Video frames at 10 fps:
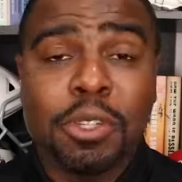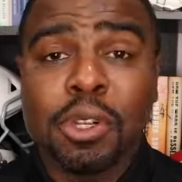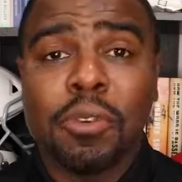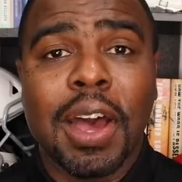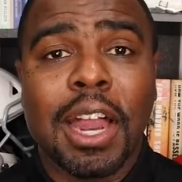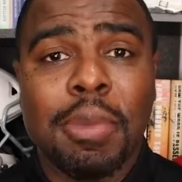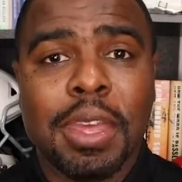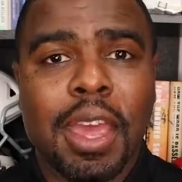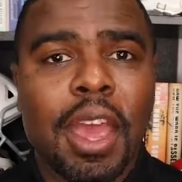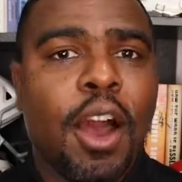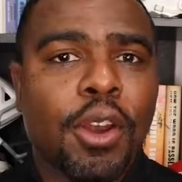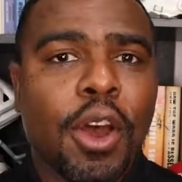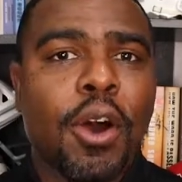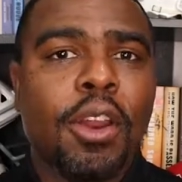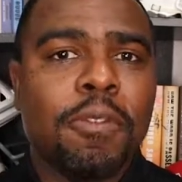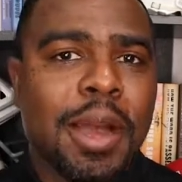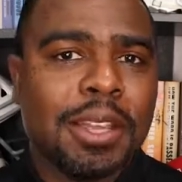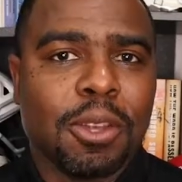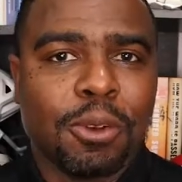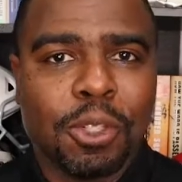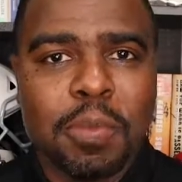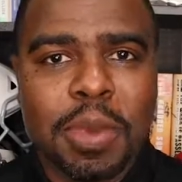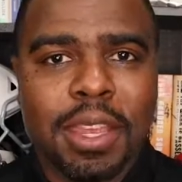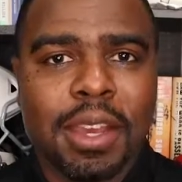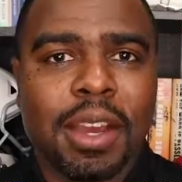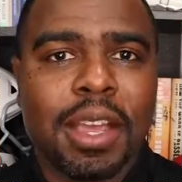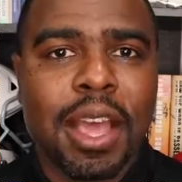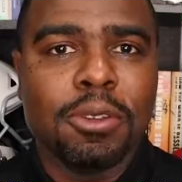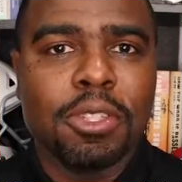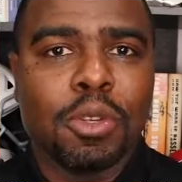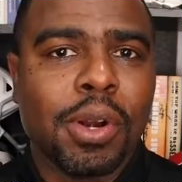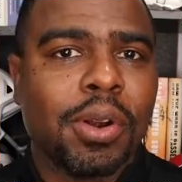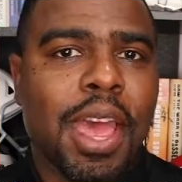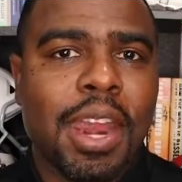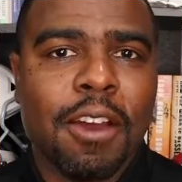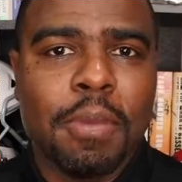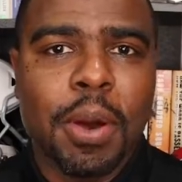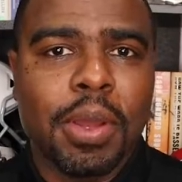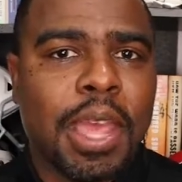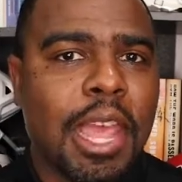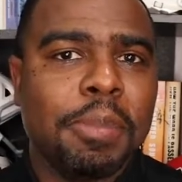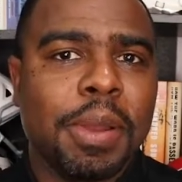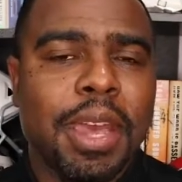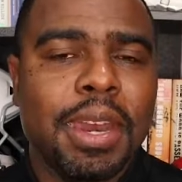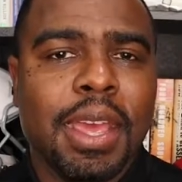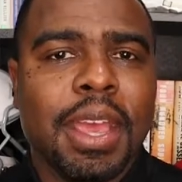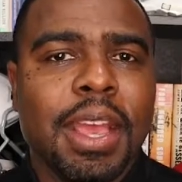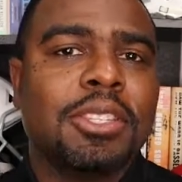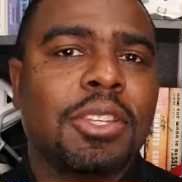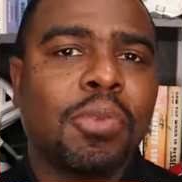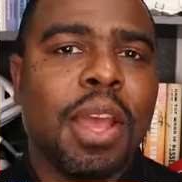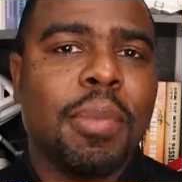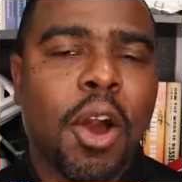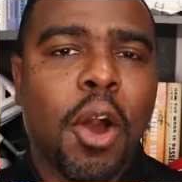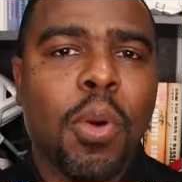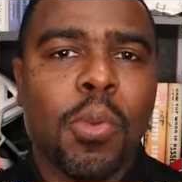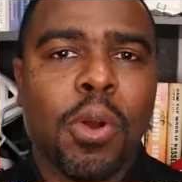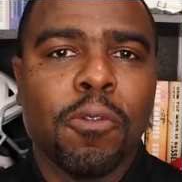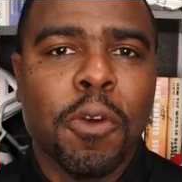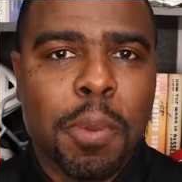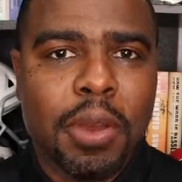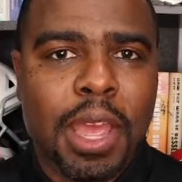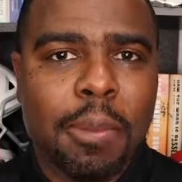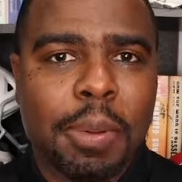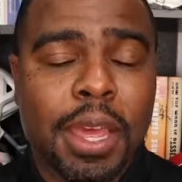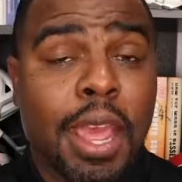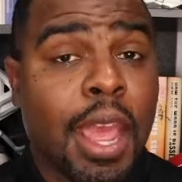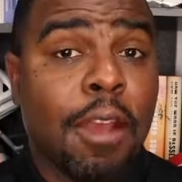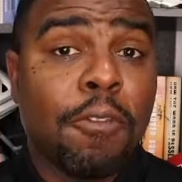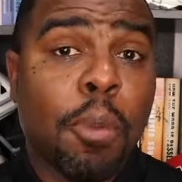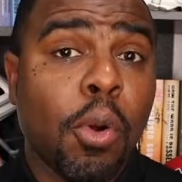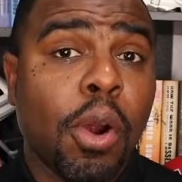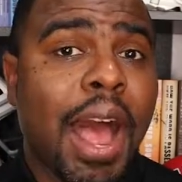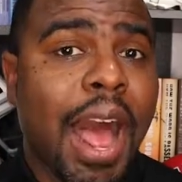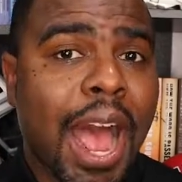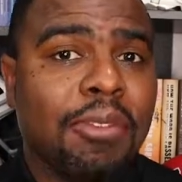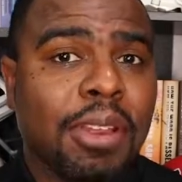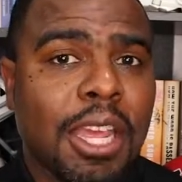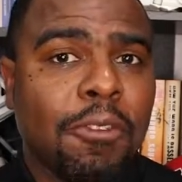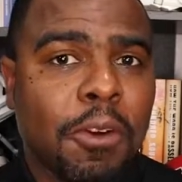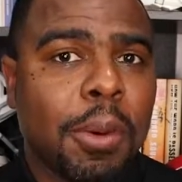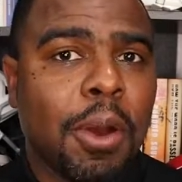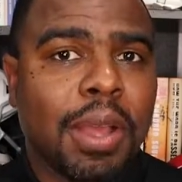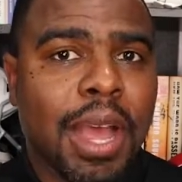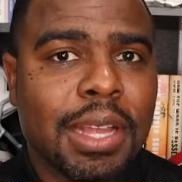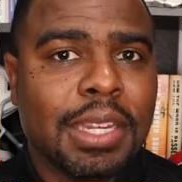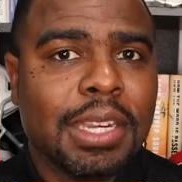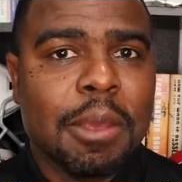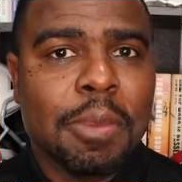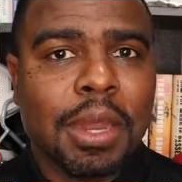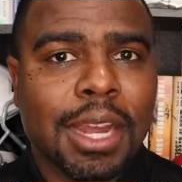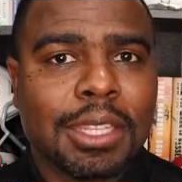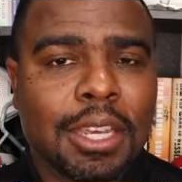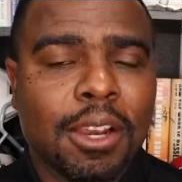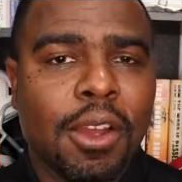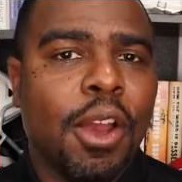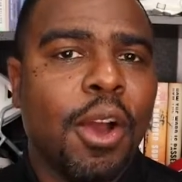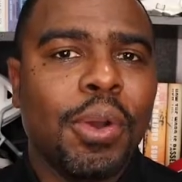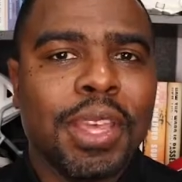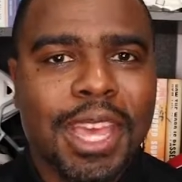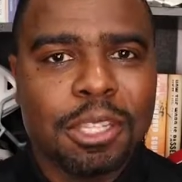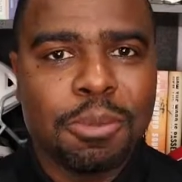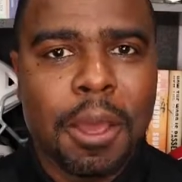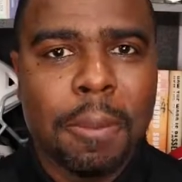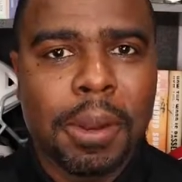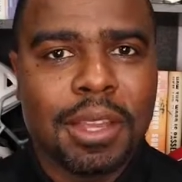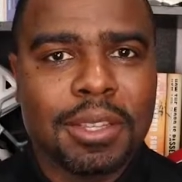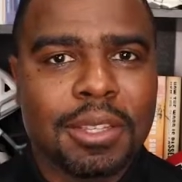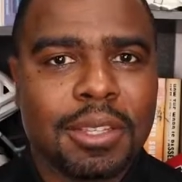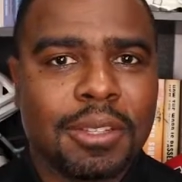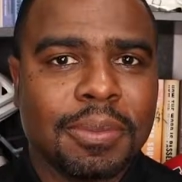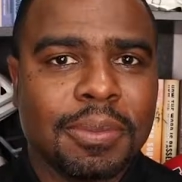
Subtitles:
Be sure to follow me on all of my social media accounts, Twitter at FBallGamePlan, Instagram, all one word, Football Game Plan. And for more Ivy League football content, keep it locked here on ESPN+.